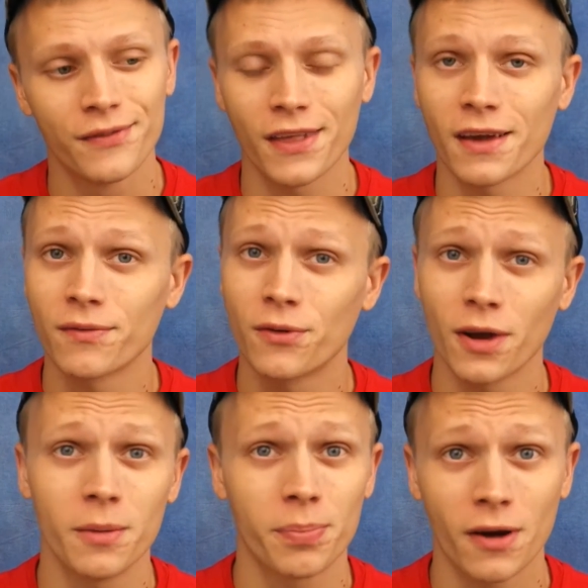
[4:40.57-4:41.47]
They have
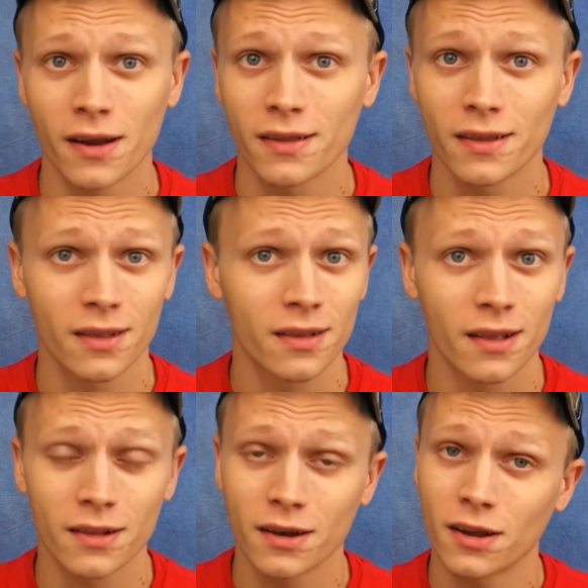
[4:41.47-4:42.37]
great prices,
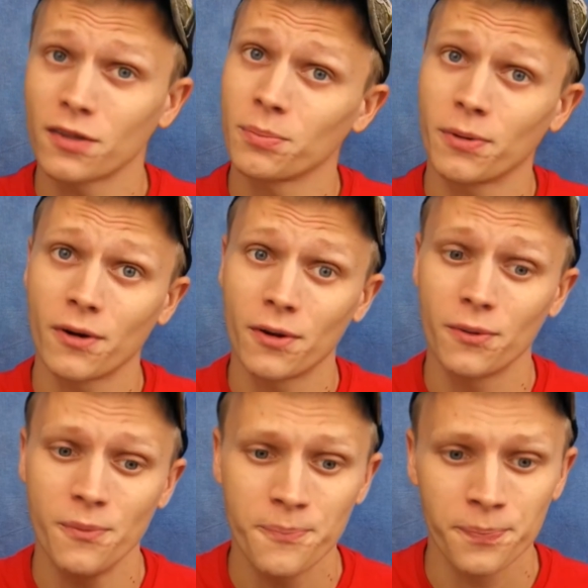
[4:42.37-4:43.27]
that's another
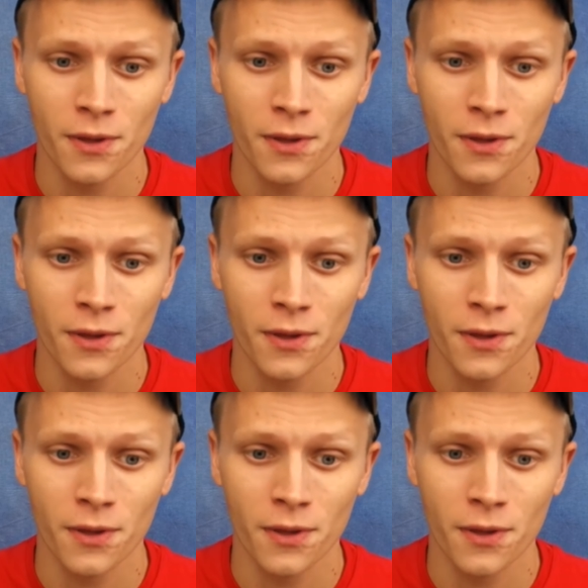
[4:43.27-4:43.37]
pro.